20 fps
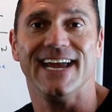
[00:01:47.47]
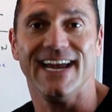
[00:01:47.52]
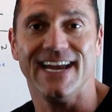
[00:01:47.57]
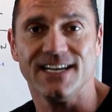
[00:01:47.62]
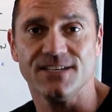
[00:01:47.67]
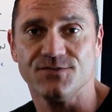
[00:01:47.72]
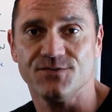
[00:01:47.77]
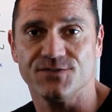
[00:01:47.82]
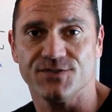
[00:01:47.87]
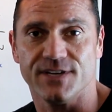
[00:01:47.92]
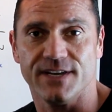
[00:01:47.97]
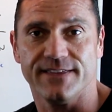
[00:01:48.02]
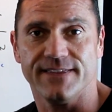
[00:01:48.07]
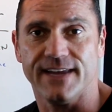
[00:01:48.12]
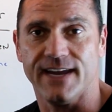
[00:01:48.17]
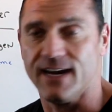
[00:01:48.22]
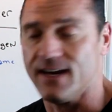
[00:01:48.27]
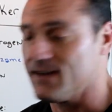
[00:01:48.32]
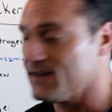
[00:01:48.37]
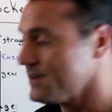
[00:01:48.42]
an estrogen
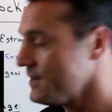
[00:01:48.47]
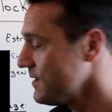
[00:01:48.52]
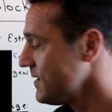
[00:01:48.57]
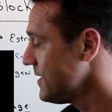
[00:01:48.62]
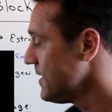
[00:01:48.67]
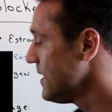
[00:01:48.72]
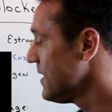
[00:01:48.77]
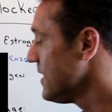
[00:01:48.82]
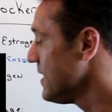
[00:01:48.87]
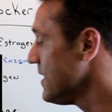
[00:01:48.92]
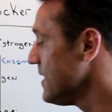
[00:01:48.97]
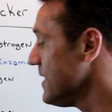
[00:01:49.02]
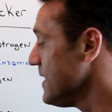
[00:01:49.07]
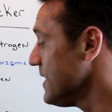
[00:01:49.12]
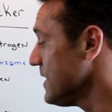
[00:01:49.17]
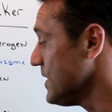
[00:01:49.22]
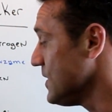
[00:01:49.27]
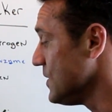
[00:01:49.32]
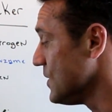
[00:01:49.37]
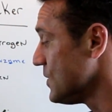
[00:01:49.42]
thing
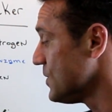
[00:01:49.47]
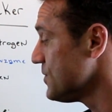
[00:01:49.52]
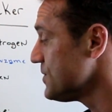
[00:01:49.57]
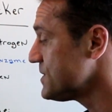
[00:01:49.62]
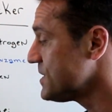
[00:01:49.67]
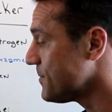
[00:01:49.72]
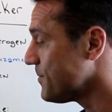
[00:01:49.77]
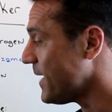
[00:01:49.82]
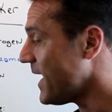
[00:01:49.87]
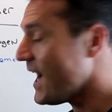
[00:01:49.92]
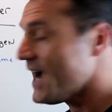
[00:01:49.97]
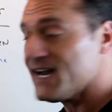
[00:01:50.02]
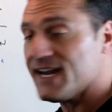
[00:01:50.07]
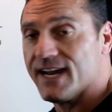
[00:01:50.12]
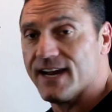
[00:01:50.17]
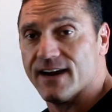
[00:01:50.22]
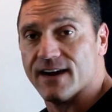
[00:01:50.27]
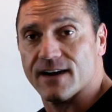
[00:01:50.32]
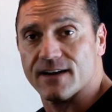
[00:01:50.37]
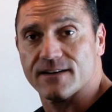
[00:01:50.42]
you lose your
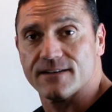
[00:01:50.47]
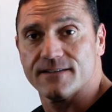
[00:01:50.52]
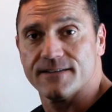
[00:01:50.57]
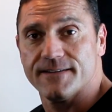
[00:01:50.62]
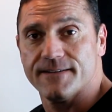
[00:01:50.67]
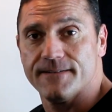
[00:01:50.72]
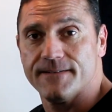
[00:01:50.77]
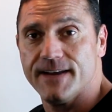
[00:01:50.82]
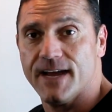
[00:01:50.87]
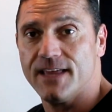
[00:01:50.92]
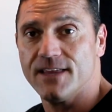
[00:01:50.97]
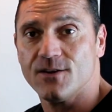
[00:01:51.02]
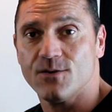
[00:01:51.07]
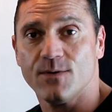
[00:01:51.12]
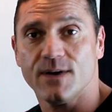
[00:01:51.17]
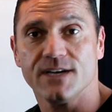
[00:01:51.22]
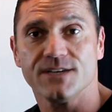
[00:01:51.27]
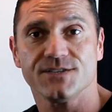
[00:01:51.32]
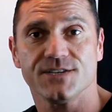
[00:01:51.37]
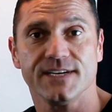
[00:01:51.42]
body hair now the
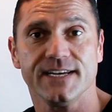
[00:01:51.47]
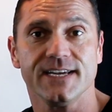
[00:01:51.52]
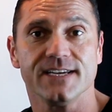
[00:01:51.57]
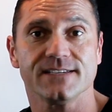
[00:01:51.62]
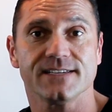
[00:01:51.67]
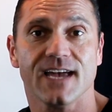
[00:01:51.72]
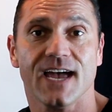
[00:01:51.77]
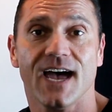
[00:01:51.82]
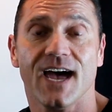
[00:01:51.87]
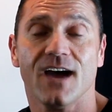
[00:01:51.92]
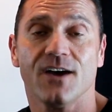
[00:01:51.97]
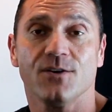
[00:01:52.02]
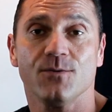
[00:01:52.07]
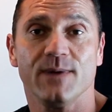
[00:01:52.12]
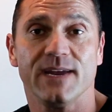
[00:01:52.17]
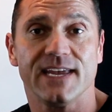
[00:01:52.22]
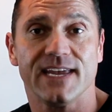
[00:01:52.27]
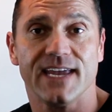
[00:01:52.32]
question is how do